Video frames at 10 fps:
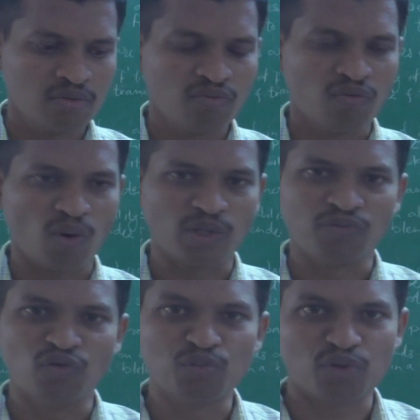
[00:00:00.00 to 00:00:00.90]
for the
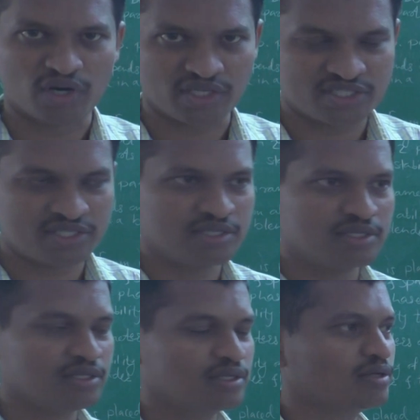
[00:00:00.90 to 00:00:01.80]
food
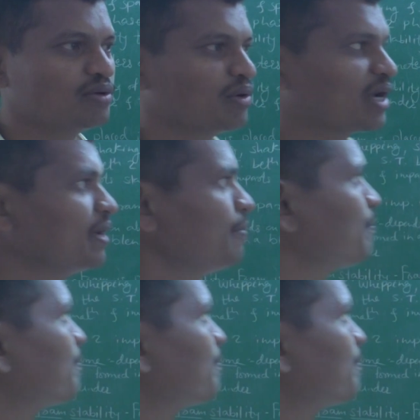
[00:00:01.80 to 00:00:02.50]
products. Okay.